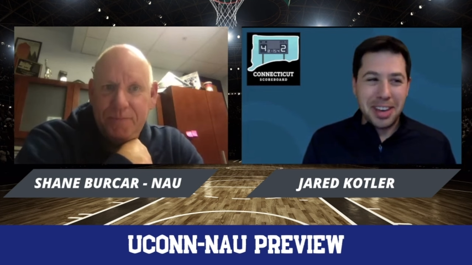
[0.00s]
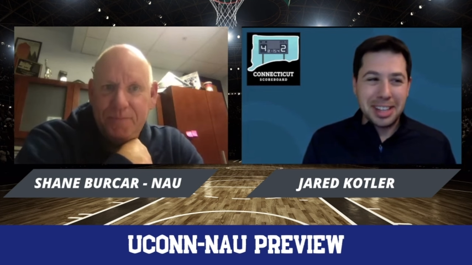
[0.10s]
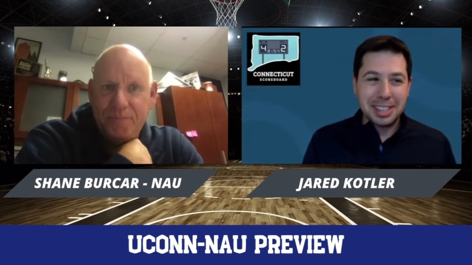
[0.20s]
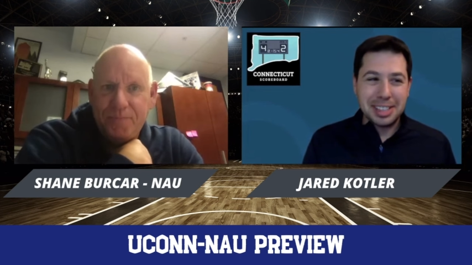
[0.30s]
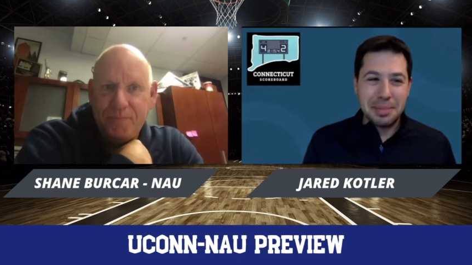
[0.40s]

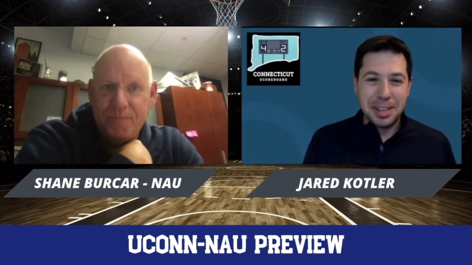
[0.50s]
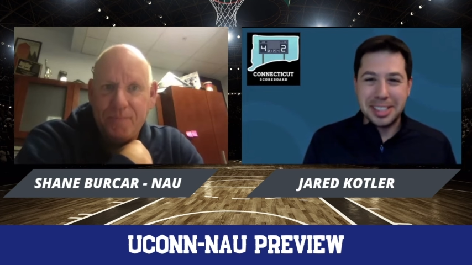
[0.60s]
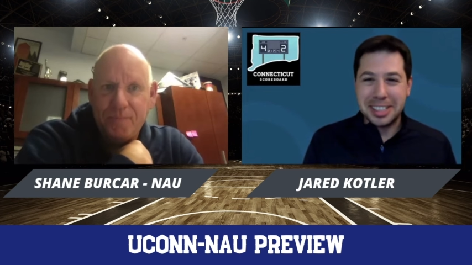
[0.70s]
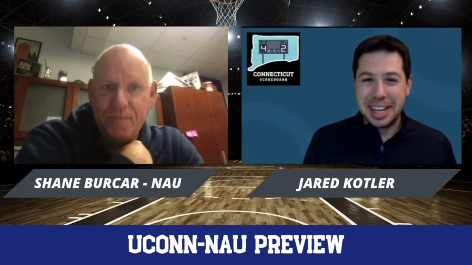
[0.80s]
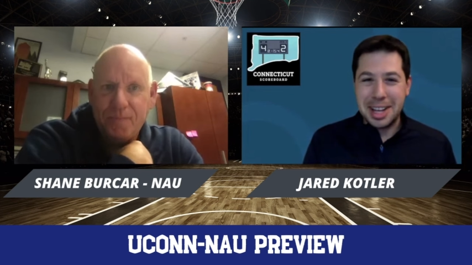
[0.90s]
Speaker 1: fans some
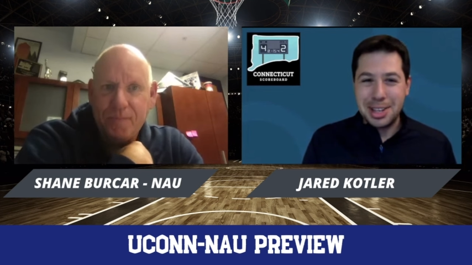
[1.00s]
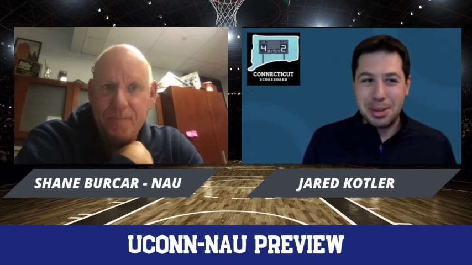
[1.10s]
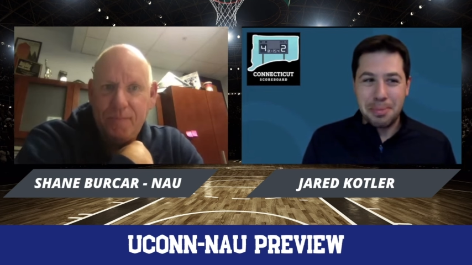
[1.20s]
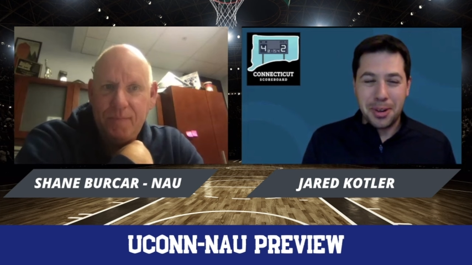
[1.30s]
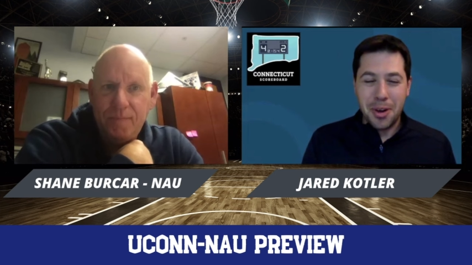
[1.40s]
insight into
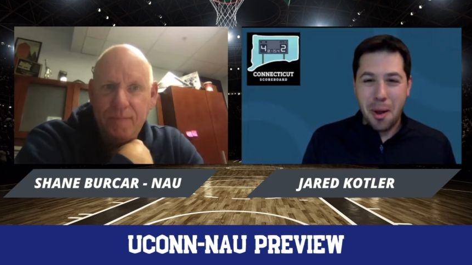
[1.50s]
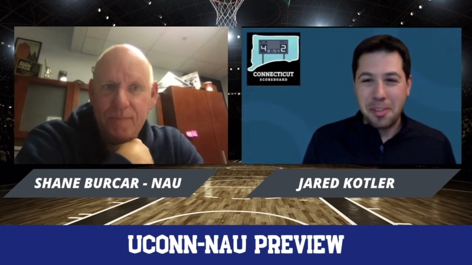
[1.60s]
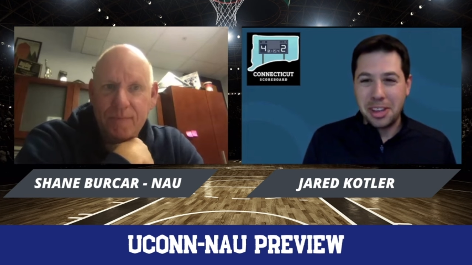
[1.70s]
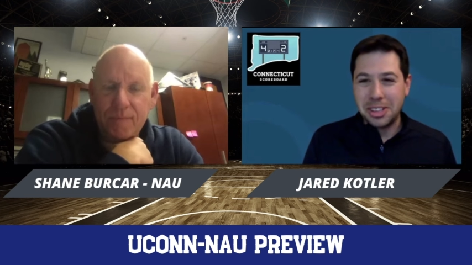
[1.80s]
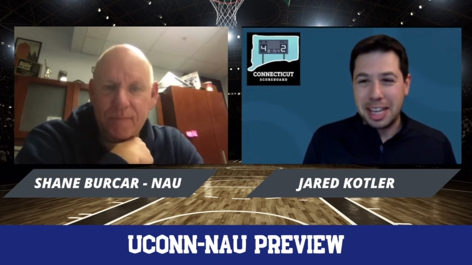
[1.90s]
your
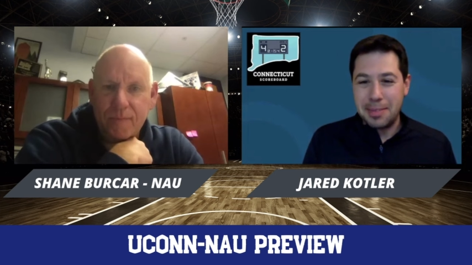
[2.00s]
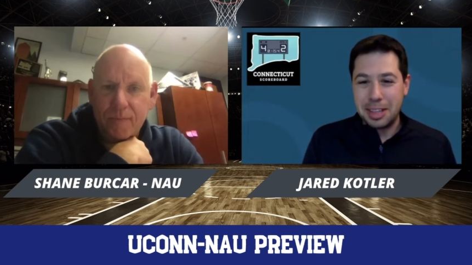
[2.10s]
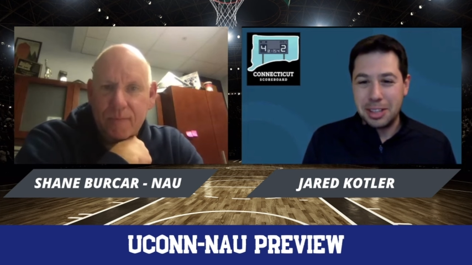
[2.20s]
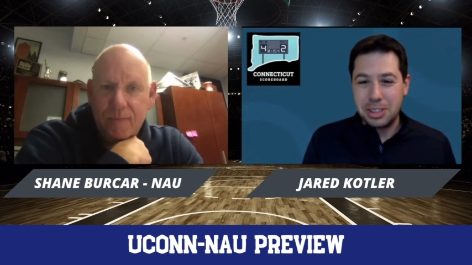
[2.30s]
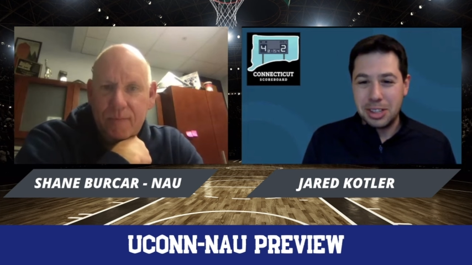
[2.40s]
program and your team
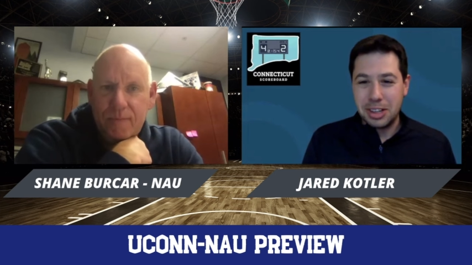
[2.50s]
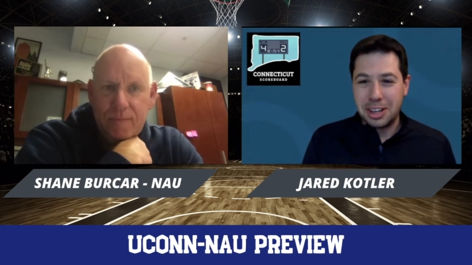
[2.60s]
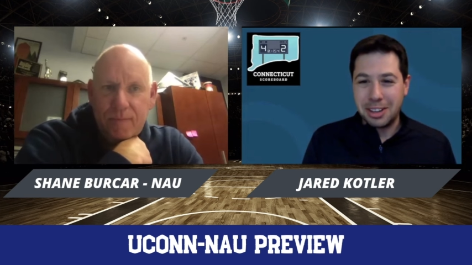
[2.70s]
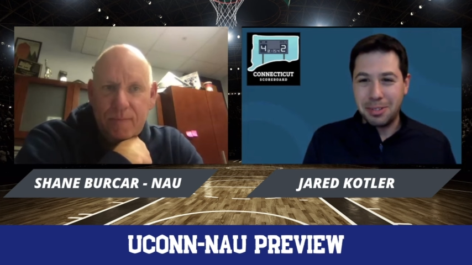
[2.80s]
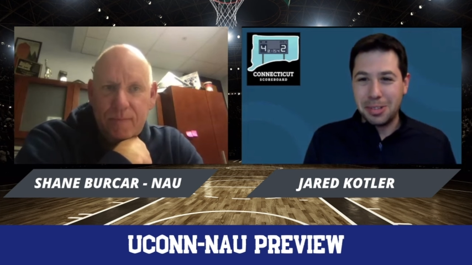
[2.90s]
this year. And I
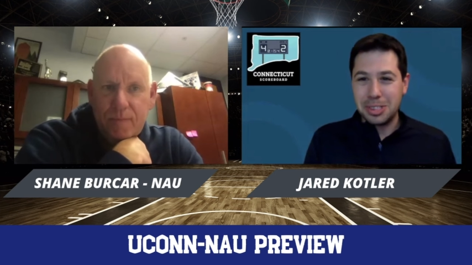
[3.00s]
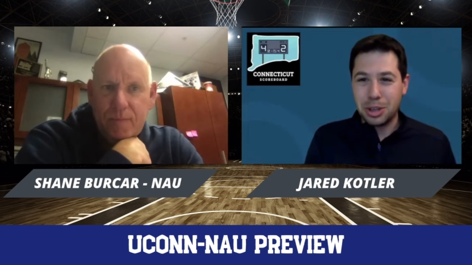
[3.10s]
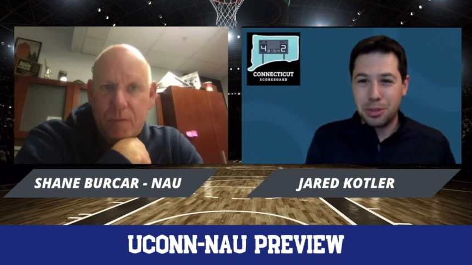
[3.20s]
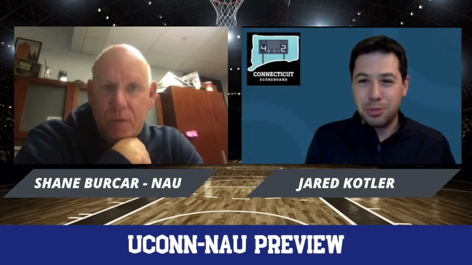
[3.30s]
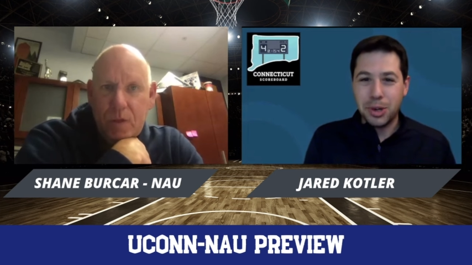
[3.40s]
know everyone's
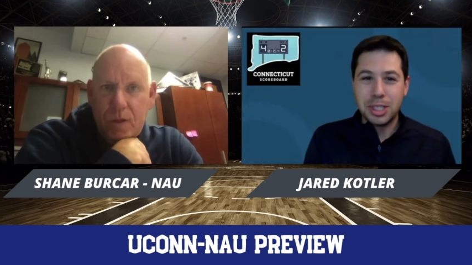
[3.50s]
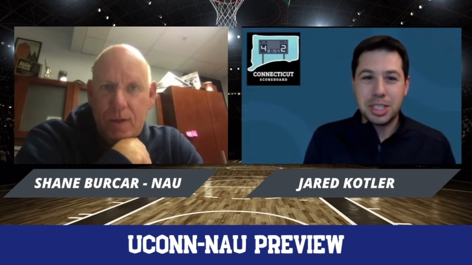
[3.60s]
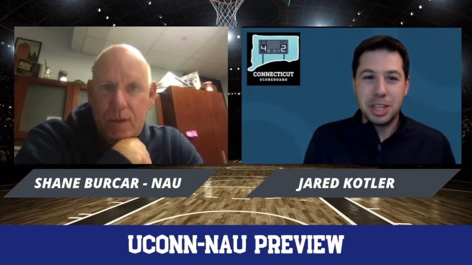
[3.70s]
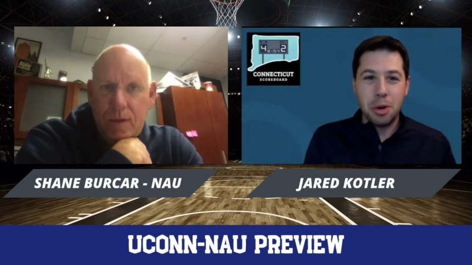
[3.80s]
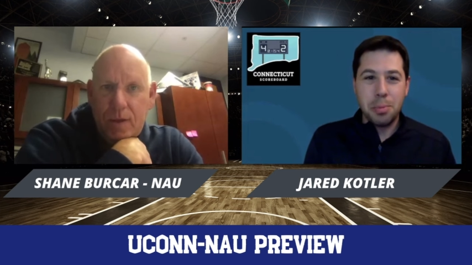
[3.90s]
looking forward
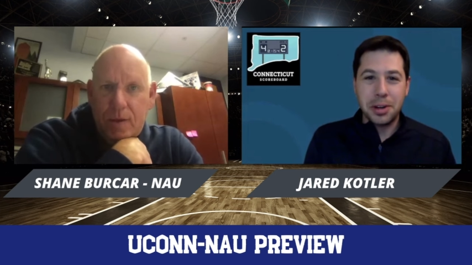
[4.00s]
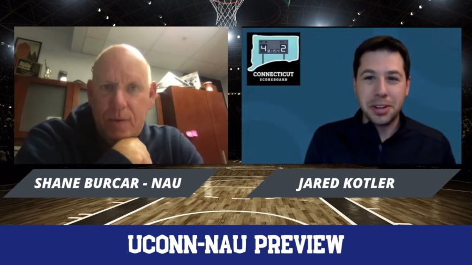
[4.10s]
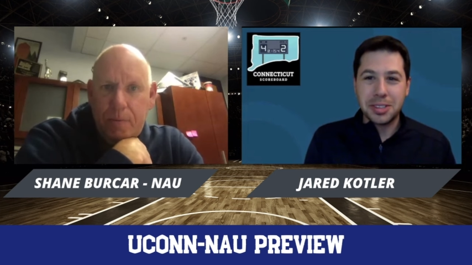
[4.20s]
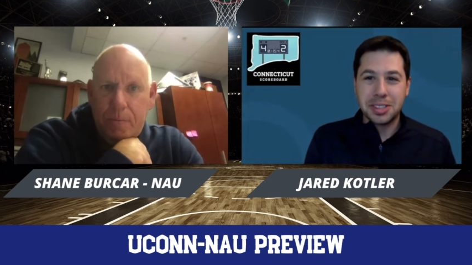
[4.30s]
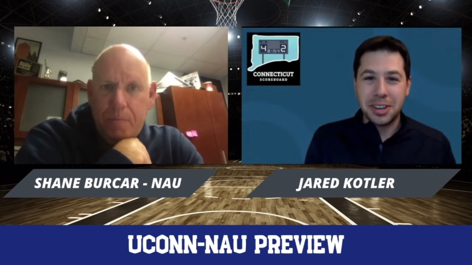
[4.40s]
to the
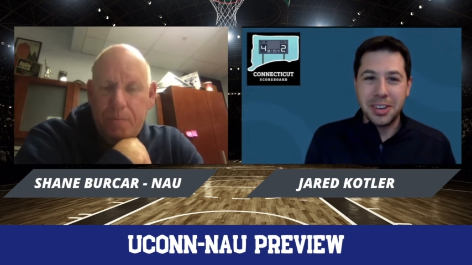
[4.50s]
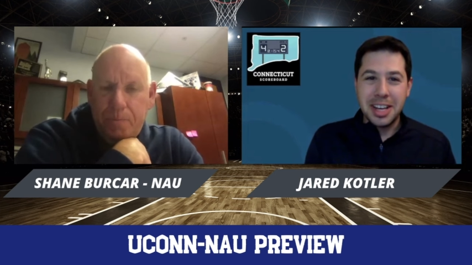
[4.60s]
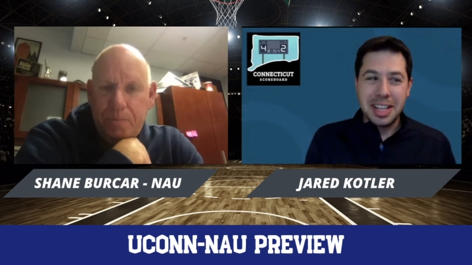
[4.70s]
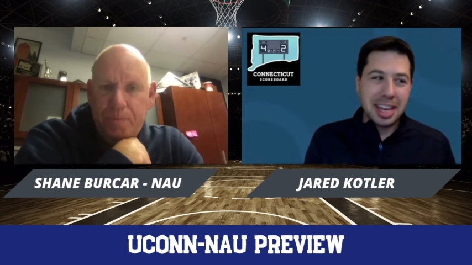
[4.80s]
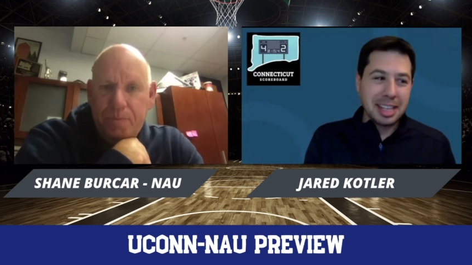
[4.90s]
opener. So
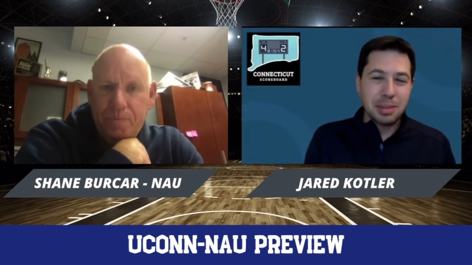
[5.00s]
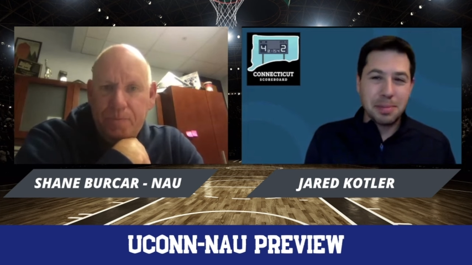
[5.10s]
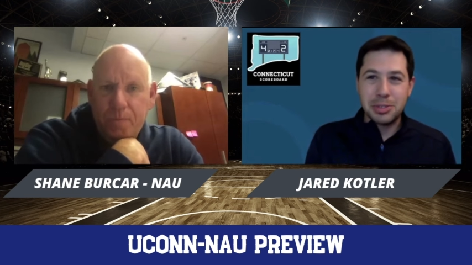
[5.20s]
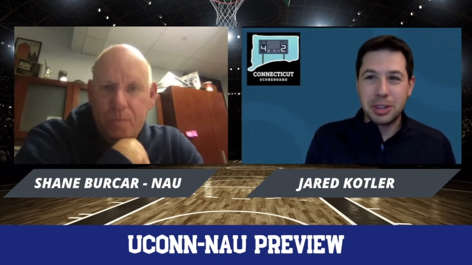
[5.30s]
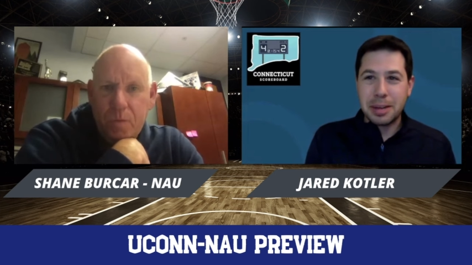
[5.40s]
thanks so much for